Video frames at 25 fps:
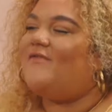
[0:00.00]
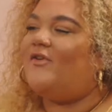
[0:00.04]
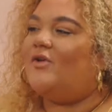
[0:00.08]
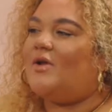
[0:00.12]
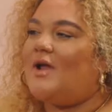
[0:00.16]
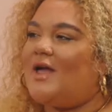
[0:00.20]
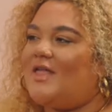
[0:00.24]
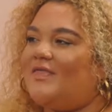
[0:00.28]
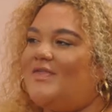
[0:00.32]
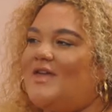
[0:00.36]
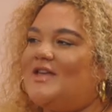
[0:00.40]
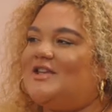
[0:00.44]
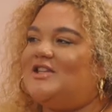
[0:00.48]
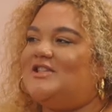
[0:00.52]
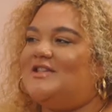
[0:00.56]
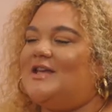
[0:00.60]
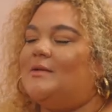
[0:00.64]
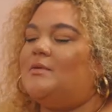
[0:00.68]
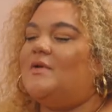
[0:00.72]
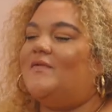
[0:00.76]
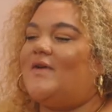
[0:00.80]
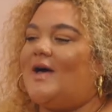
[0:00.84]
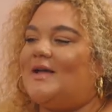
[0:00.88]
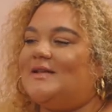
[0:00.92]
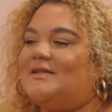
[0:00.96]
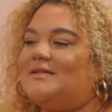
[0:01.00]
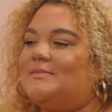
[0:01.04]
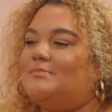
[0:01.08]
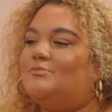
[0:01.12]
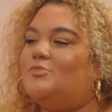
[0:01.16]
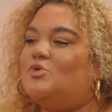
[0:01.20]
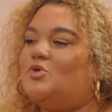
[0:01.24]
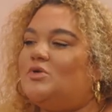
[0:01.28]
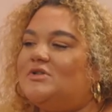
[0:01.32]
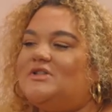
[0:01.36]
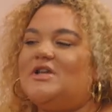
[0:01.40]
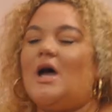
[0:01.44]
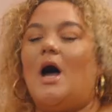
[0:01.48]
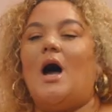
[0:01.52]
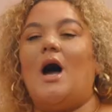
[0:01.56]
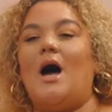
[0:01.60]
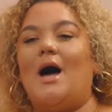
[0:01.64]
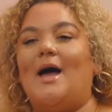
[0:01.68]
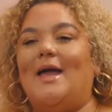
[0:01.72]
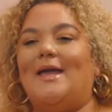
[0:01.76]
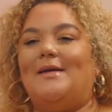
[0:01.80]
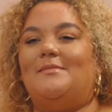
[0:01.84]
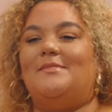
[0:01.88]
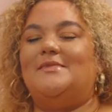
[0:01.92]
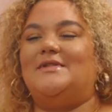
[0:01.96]
I feel like this year we've had more
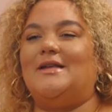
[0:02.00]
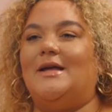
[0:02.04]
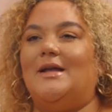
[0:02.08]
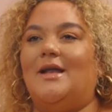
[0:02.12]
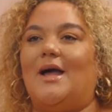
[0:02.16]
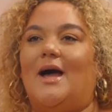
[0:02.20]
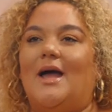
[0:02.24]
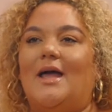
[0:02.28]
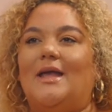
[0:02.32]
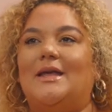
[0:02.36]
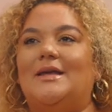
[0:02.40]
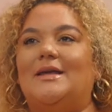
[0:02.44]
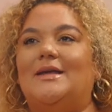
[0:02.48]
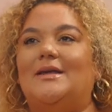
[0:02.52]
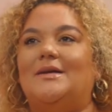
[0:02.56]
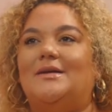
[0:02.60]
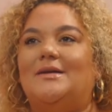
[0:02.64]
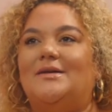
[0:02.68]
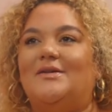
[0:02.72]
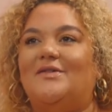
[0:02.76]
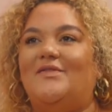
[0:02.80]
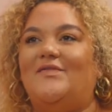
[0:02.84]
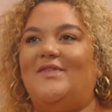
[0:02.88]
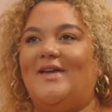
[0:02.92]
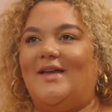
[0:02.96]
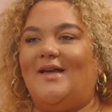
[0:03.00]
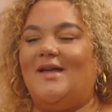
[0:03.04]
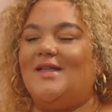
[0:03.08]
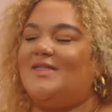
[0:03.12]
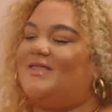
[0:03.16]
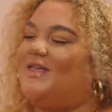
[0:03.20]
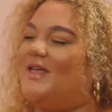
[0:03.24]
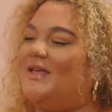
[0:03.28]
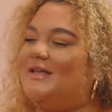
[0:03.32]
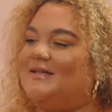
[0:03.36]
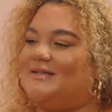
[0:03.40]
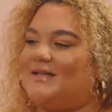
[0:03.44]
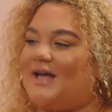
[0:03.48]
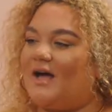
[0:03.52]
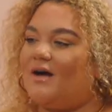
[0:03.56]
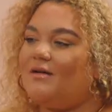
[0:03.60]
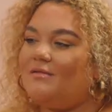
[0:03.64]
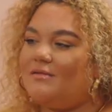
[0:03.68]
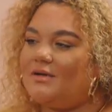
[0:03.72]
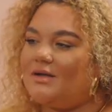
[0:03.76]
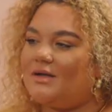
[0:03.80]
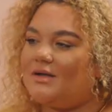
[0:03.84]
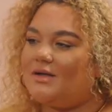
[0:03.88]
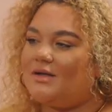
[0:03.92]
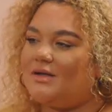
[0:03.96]
time to like figure things
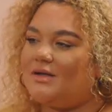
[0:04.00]
out.